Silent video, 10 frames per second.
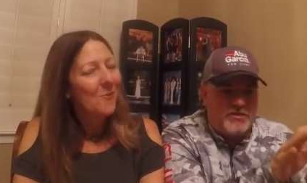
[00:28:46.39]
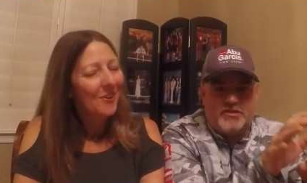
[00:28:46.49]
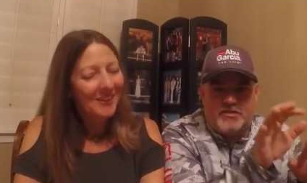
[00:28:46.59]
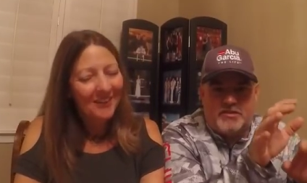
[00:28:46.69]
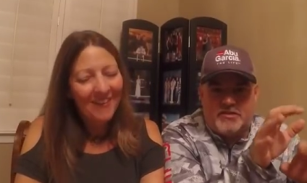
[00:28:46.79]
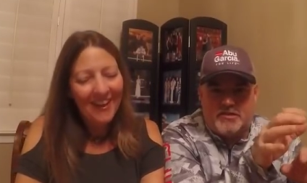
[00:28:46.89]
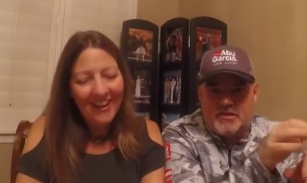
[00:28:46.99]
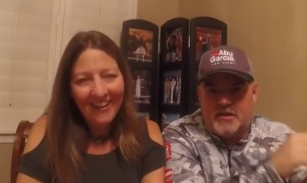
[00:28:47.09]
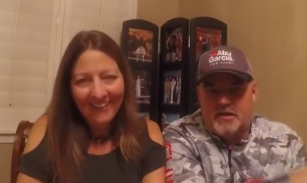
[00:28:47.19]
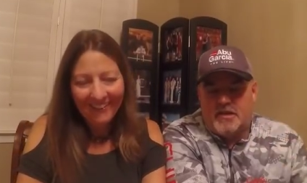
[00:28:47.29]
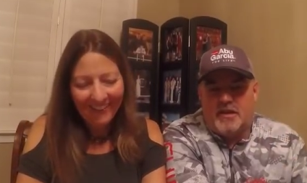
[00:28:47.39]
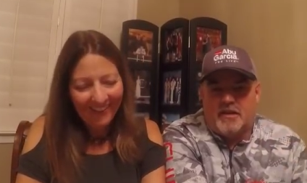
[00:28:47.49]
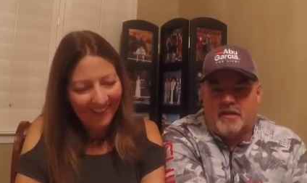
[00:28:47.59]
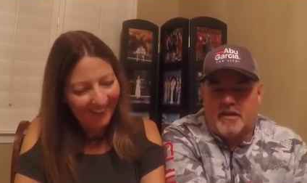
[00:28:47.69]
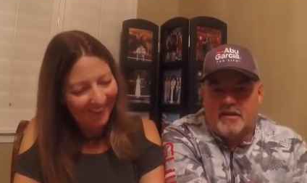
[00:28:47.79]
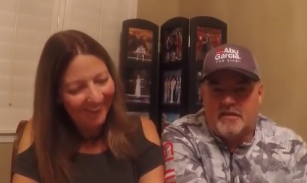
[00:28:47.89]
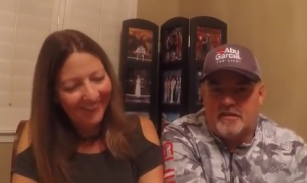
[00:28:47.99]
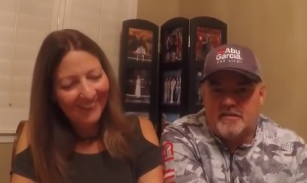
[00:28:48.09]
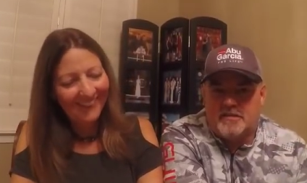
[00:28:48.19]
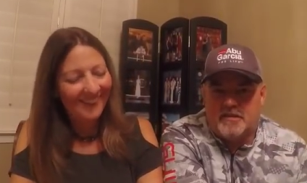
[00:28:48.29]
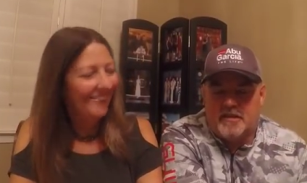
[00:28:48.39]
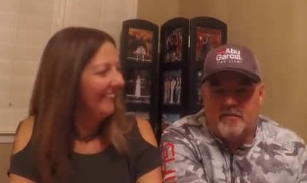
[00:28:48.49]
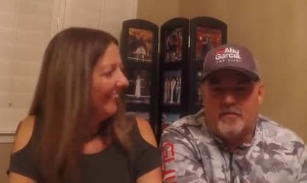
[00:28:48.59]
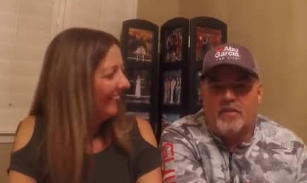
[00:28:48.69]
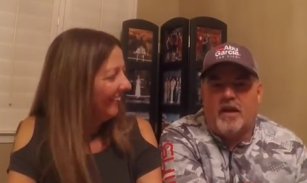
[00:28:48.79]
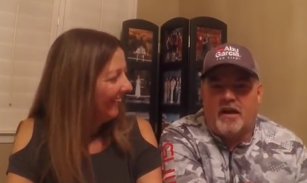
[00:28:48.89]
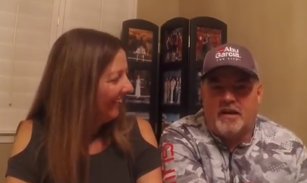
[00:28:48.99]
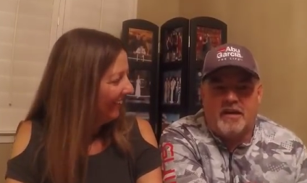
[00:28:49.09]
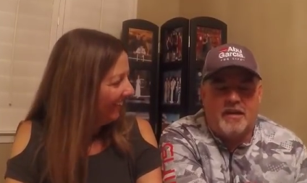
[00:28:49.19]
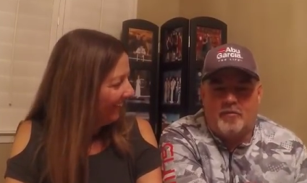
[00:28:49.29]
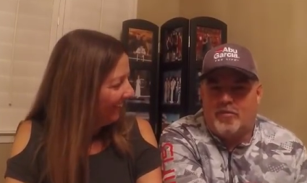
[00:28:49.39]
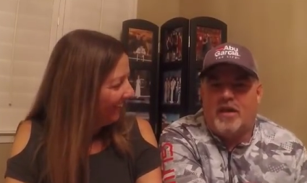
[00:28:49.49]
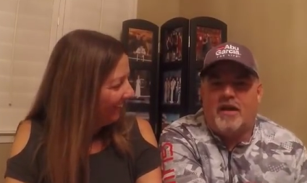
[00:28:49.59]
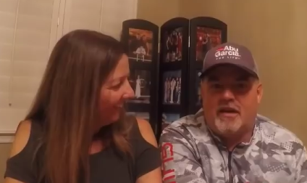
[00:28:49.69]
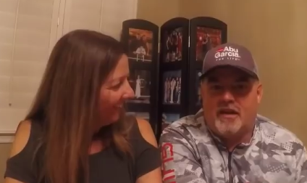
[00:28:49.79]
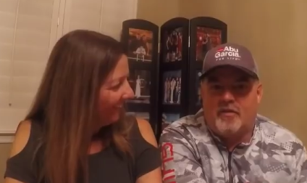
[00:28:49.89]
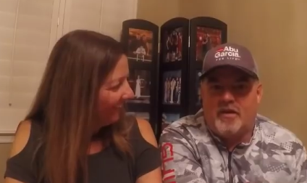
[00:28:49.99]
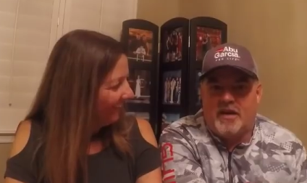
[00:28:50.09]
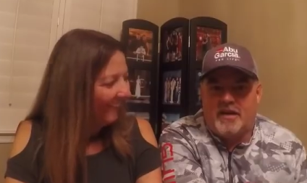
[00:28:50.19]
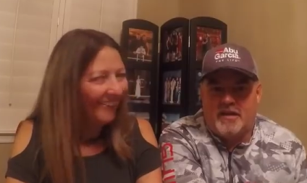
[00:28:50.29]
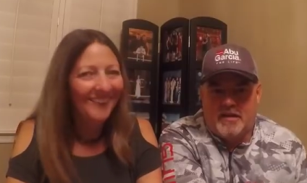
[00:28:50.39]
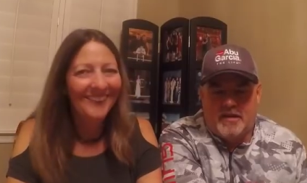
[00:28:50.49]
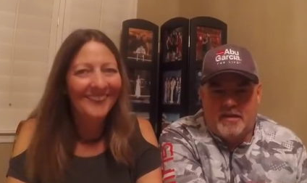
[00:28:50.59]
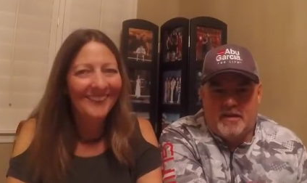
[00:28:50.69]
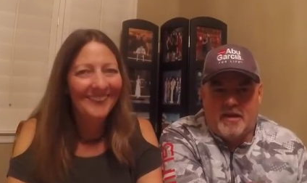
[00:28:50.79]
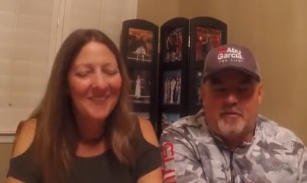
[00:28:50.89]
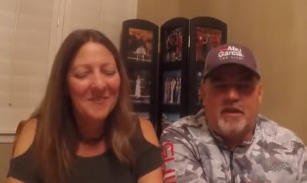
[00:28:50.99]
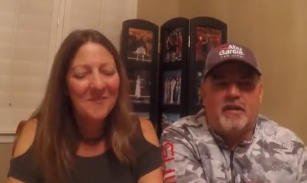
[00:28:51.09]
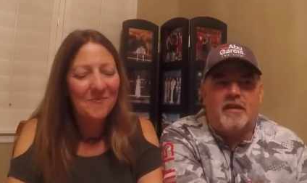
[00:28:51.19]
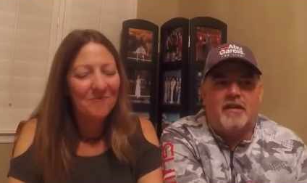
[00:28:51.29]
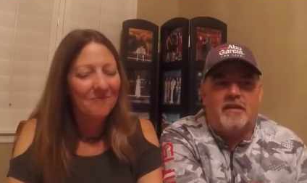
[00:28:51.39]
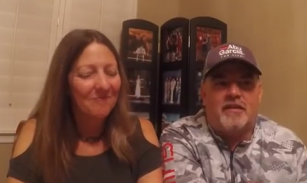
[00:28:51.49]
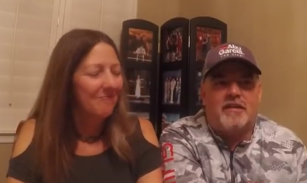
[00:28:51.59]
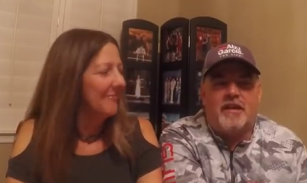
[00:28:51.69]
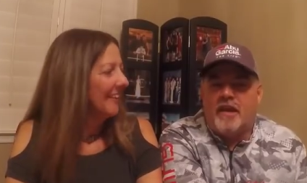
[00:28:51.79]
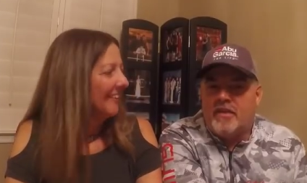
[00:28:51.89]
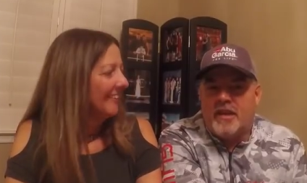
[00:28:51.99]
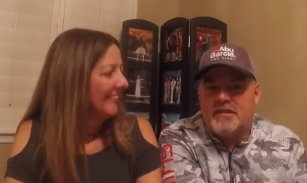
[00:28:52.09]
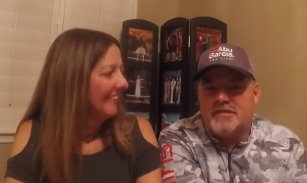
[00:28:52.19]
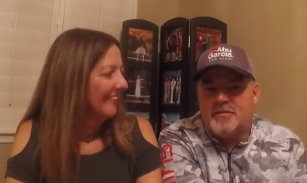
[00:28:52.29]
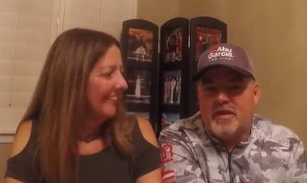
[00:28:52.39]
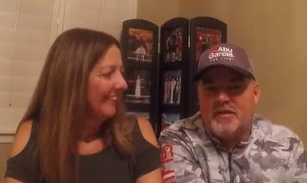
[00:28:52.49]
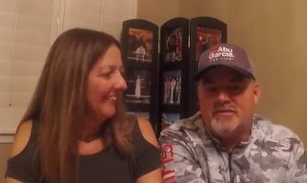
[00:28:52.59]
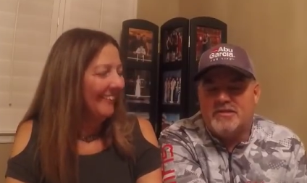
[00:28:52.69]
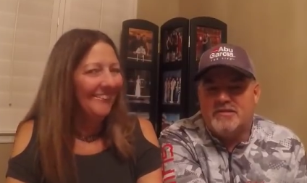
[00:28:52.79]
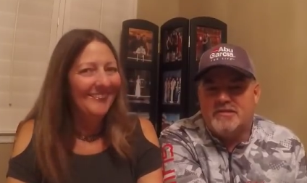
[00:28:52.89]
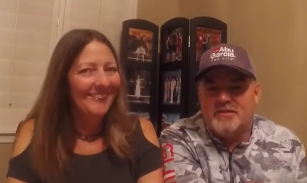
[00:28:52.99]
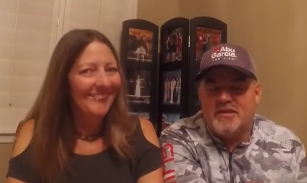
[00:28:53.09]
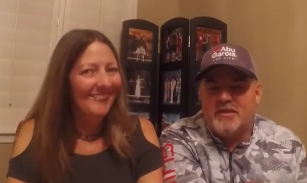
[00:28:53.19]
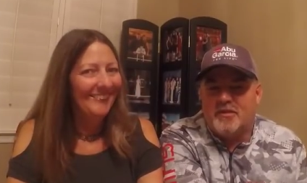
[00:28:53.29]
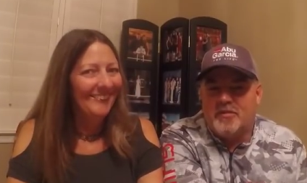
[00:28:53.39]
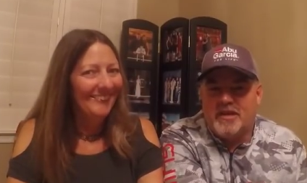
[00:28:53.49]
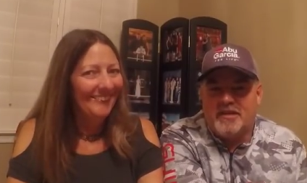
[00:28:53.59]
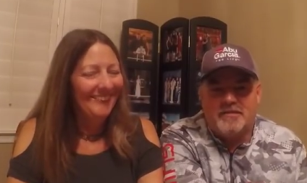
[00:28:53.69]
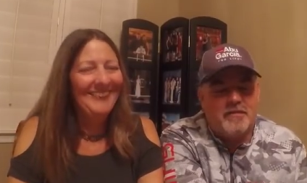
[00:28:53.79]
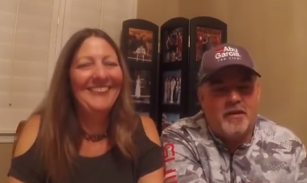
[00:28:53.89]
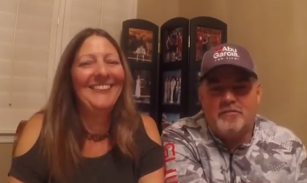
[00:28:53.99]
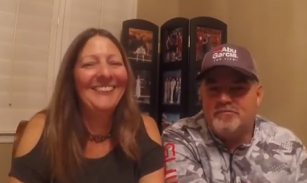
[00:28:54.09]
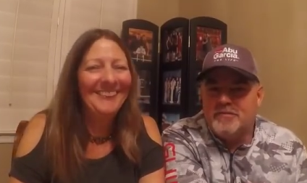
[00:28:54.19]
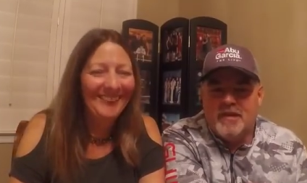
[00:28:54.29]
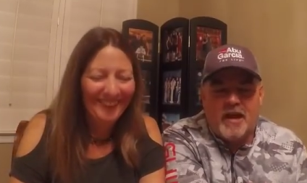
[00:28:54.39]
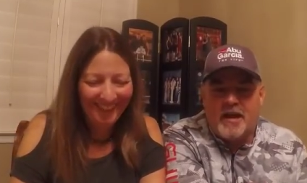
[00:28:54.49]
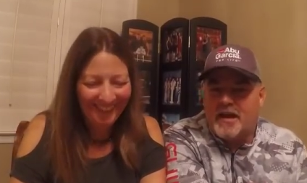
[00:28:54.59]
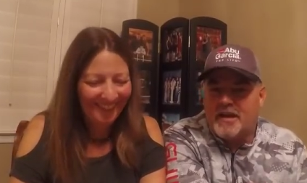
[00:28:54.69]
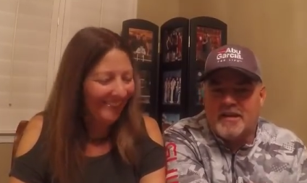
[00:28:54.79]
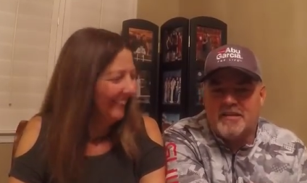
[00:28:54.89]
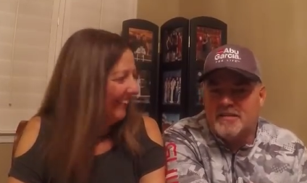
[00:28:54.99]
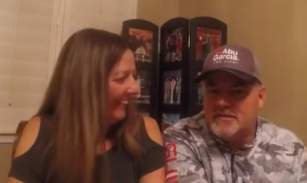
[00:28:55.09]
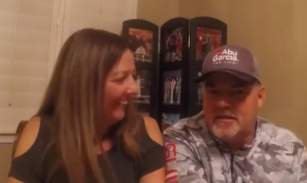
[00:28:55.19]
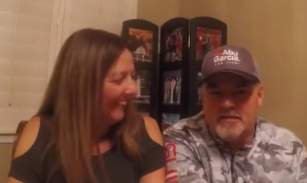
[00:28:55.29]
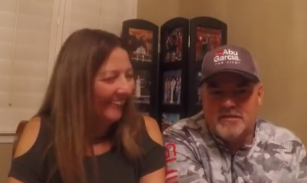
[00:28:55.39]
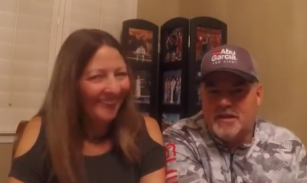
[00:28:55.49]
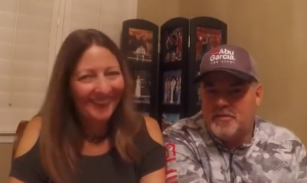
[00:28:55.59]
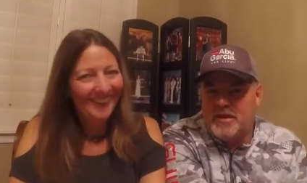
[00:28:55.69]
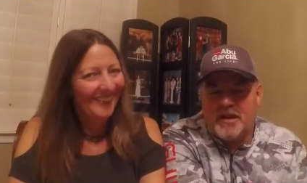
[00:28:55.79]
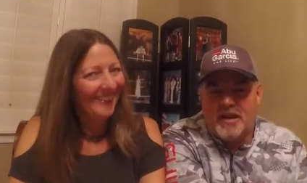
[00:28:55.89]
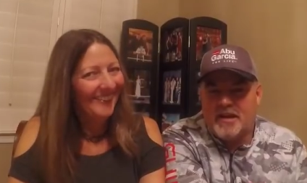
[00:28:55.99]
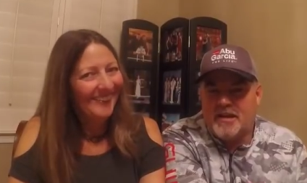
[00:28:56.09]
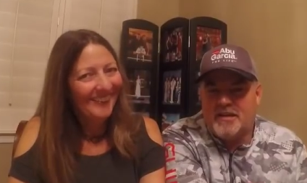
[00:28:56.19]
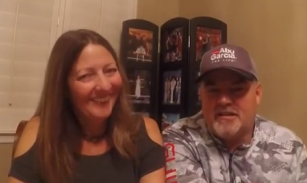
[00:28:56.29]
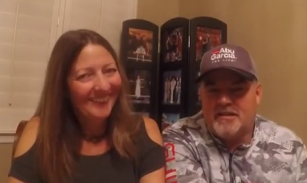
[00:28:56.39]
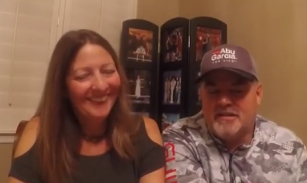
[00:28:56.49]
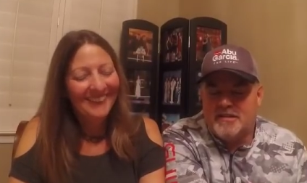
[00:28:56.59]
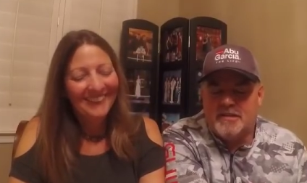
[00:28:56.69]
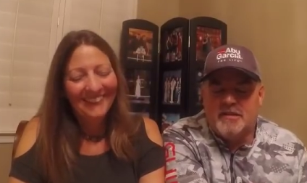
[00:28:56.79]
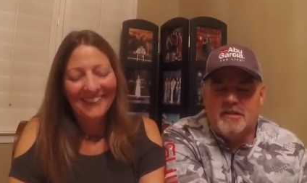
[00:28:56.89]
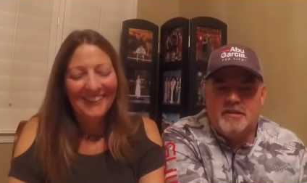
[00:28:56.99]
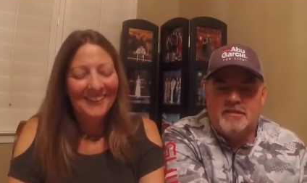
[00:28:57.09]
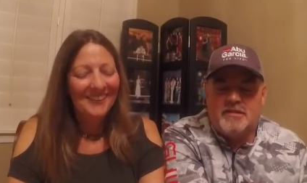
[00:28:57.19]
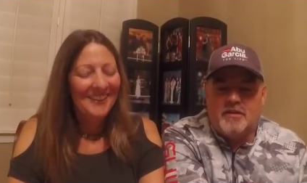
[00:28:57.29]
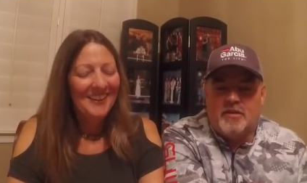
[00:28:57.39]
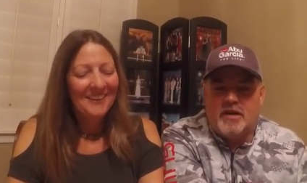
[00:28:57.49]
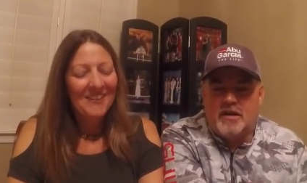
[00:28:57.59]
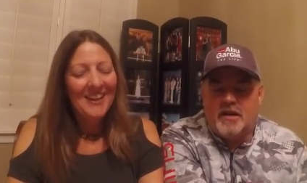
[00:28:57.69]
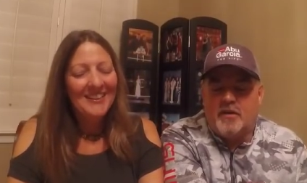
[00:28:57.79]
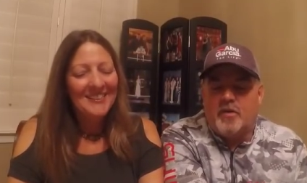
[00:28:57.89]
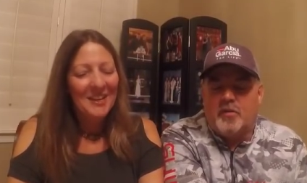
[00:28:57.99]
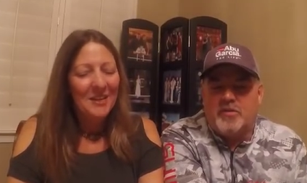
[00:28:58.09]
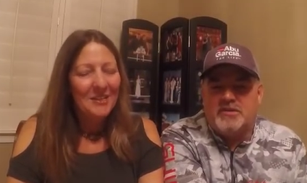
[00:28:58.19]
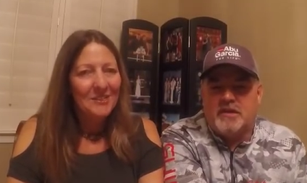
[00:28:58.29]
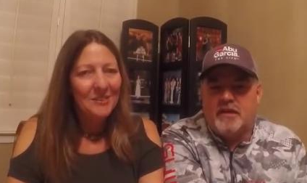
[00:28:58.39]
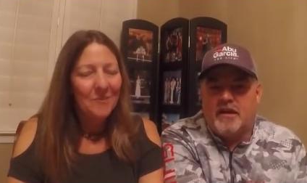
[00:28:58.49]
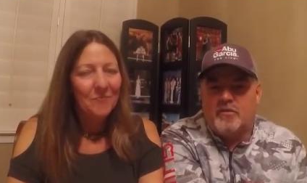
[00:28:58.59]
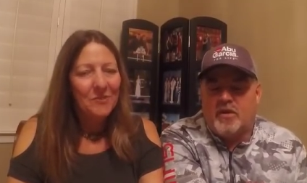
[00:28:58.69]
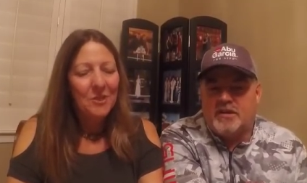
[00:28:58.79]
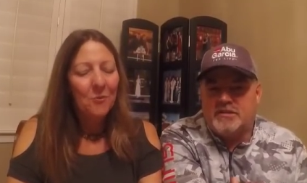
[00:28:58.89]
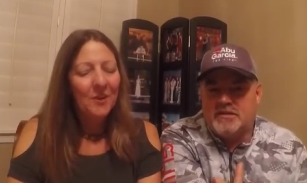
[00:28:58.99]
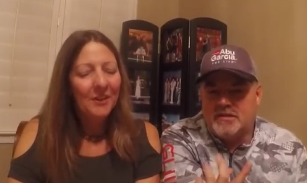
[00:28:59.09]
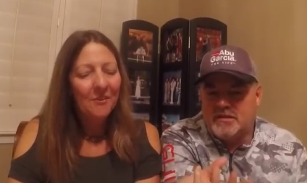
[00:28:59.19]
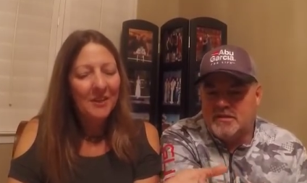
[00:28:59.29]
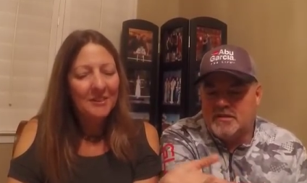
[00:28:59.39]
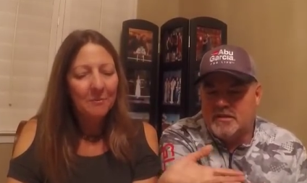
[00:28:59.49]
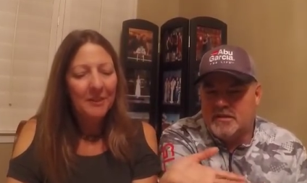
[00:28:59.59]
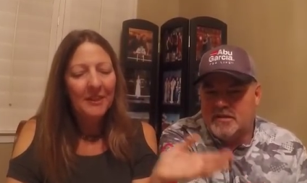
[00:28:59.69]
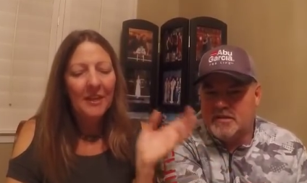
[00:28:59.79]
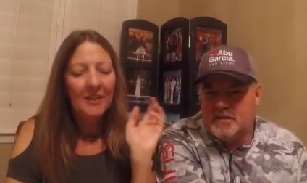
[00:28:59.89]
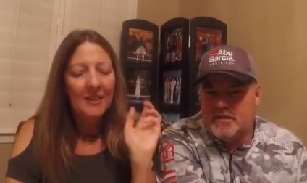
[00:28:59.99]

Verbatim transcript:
Speaker 1: working away. Yeah, yeah, just uh, vlogging and blogging away. And I'm like, uh, can you end that sometime soon so we can go to bed? No, I gotta get this done, Jamie. I gotta get it done. So uh, hey, we appreciate you guys watching. So we're
Speaker 2: going to be